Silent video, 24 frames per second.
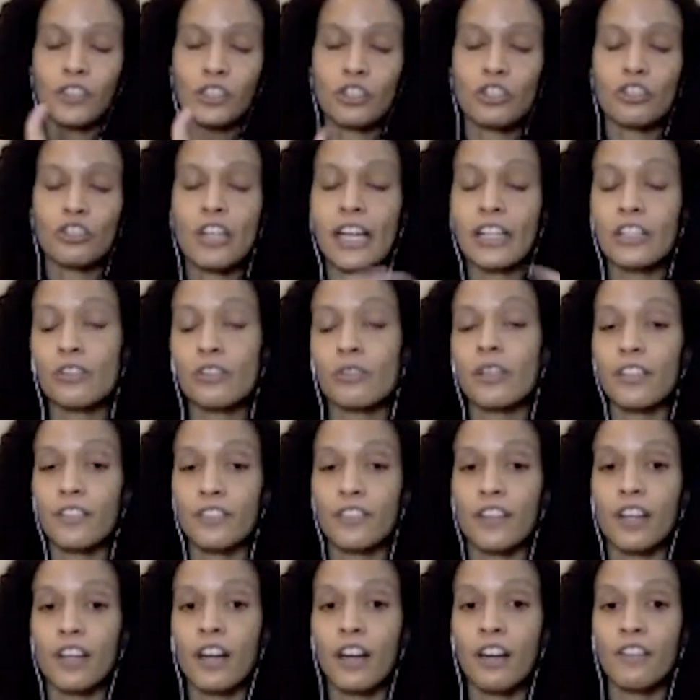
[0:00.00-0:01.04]
a trajectory
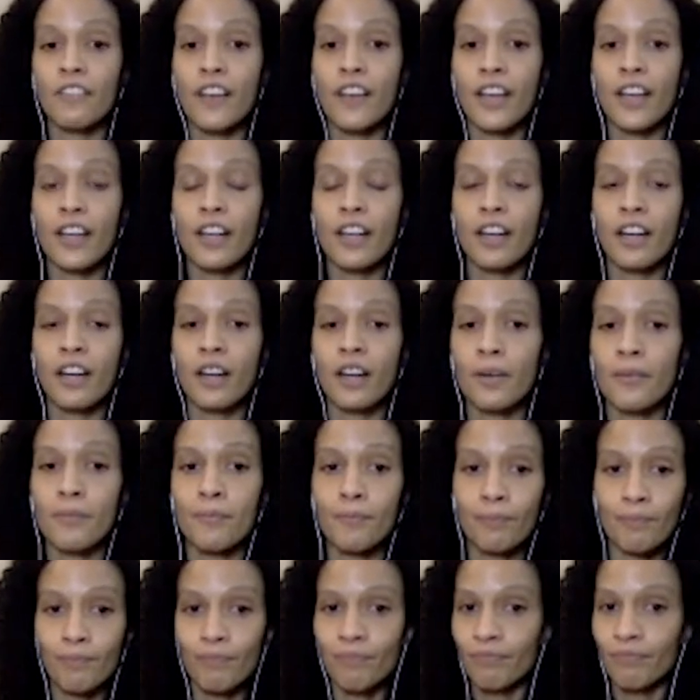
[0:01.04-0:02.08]
of a
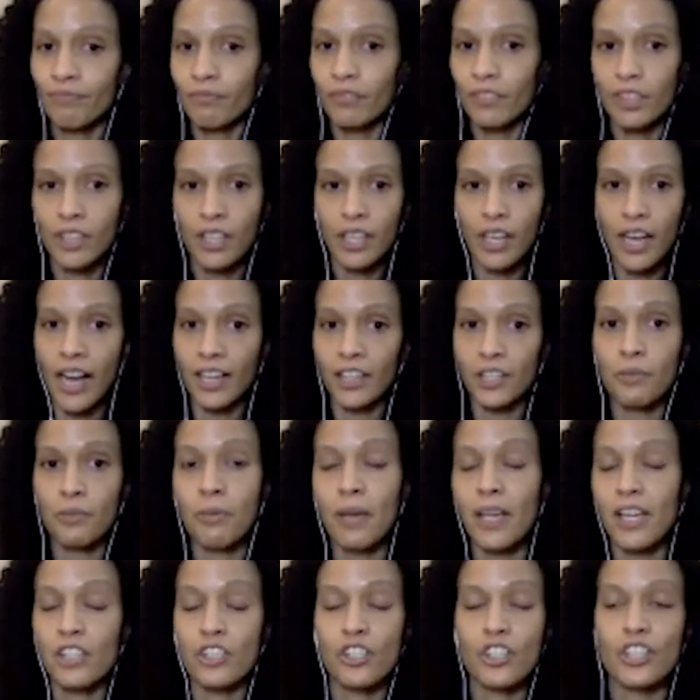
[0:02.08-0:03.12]

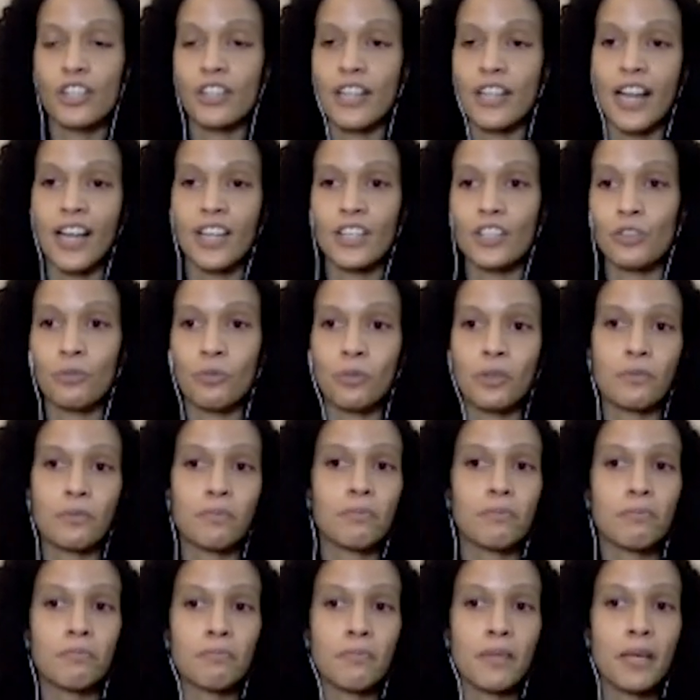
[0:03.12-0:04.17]
occupation that you would
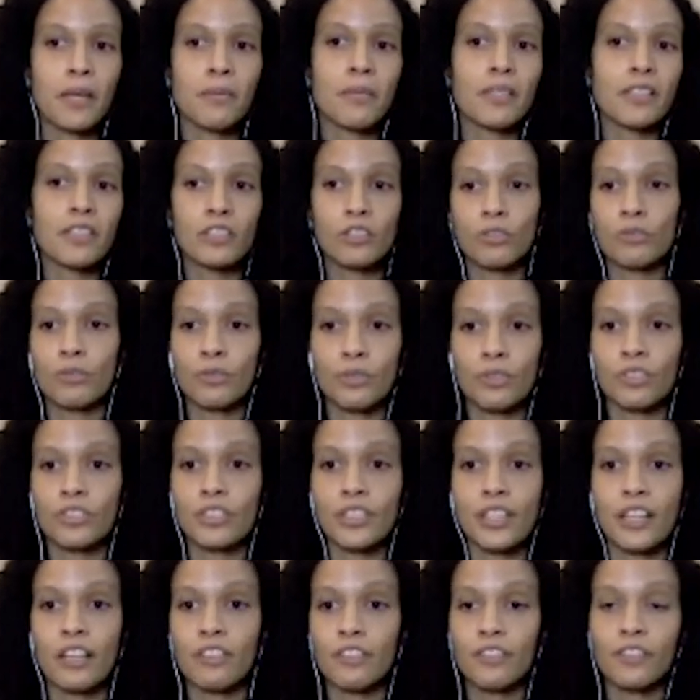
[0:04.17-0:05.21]
maybe suit
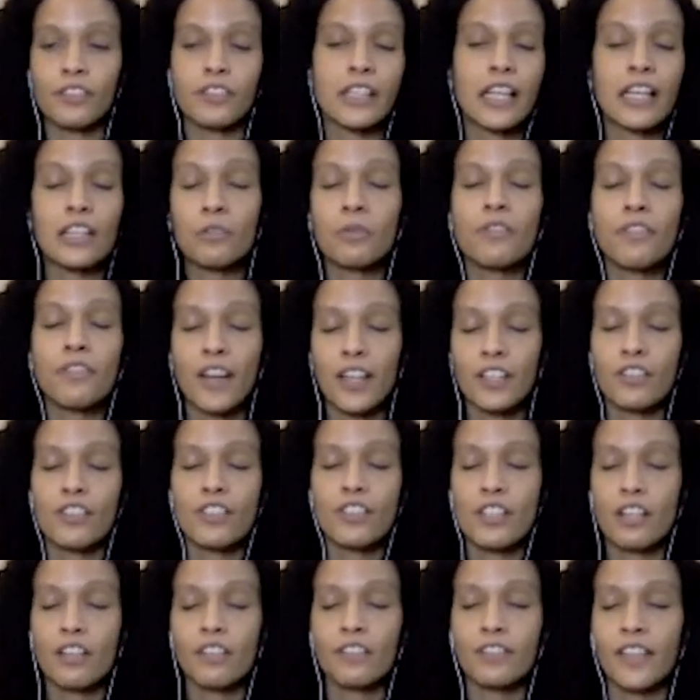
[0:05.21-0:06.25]
yourself, that you would find
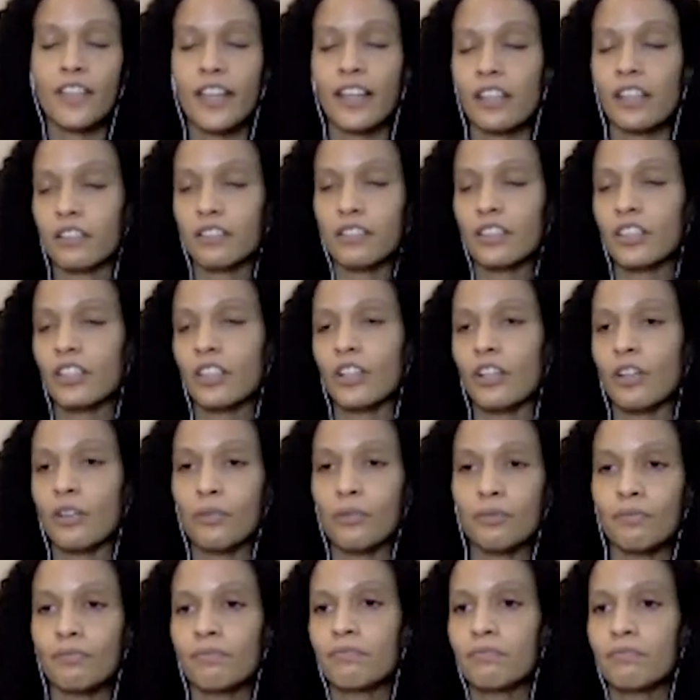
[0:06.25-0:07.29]
yourself like, you
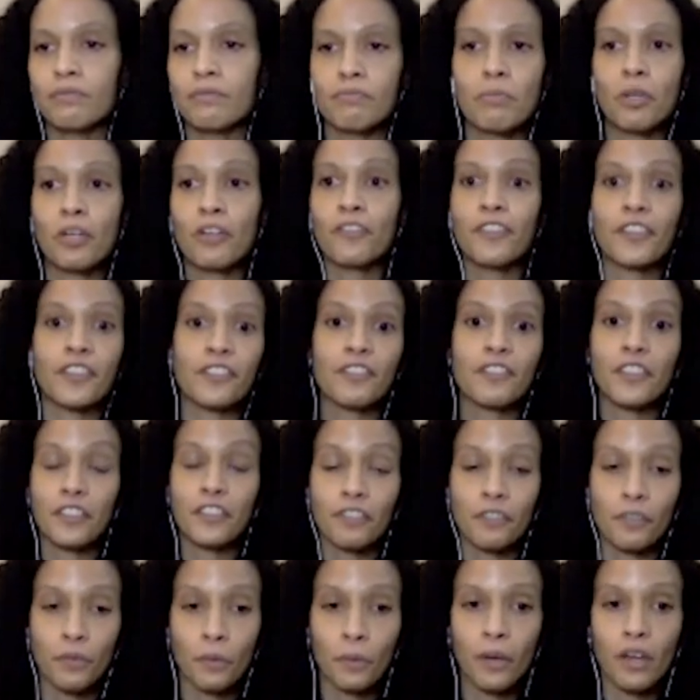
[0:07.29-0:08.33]
know, perfect
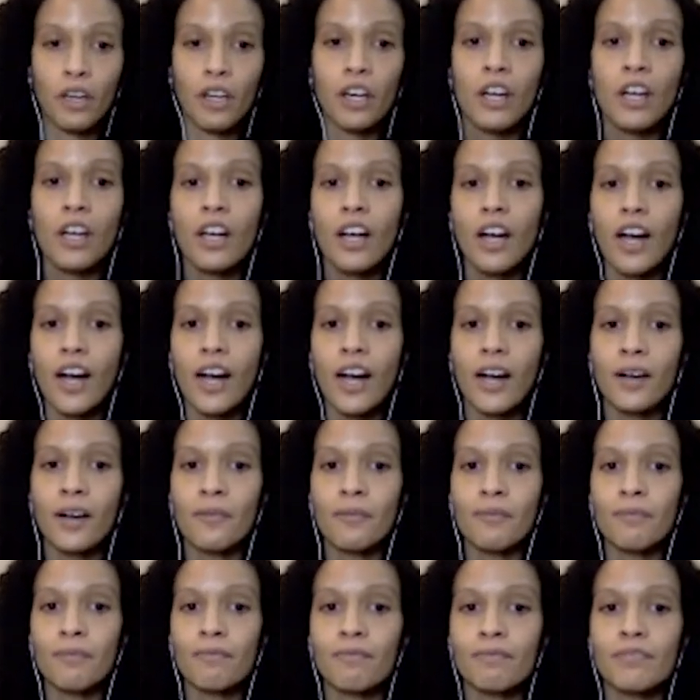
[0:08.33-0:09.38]
fit for.
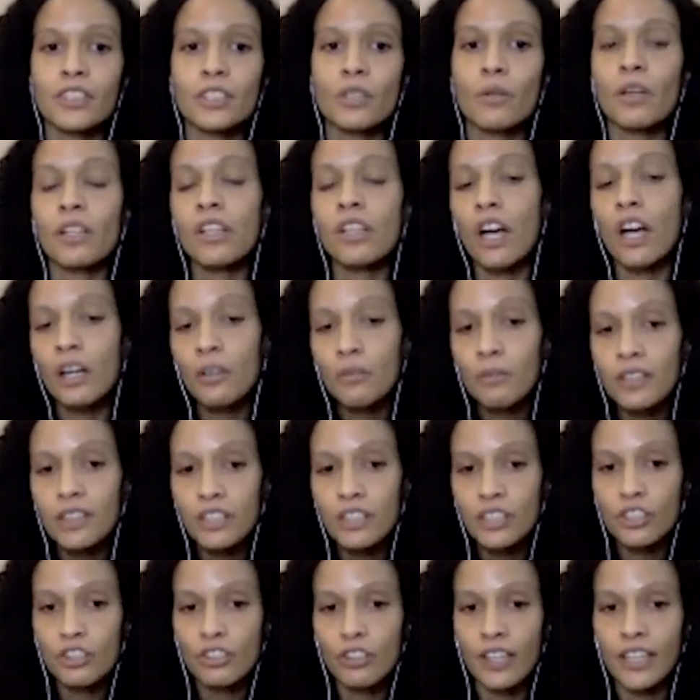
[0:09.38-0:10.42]
So along with
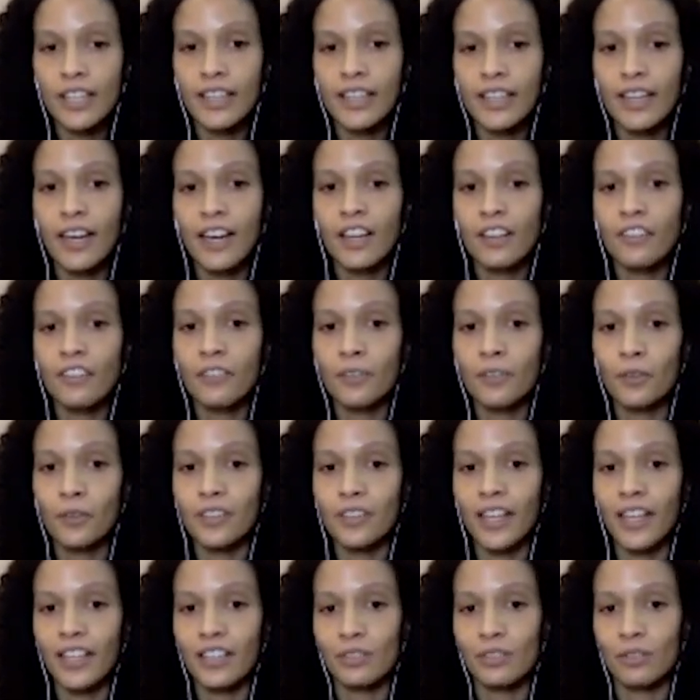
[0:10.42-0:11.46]
this training guide for
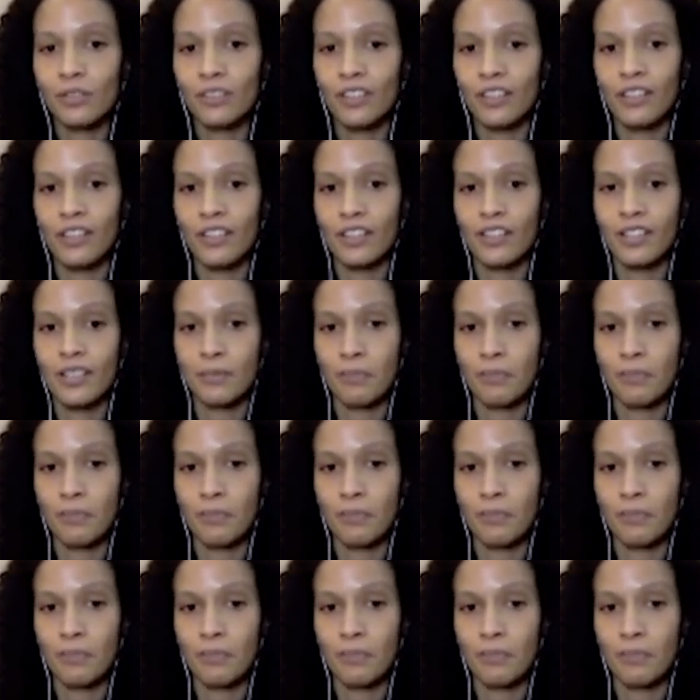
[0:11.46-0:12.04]
like sort of this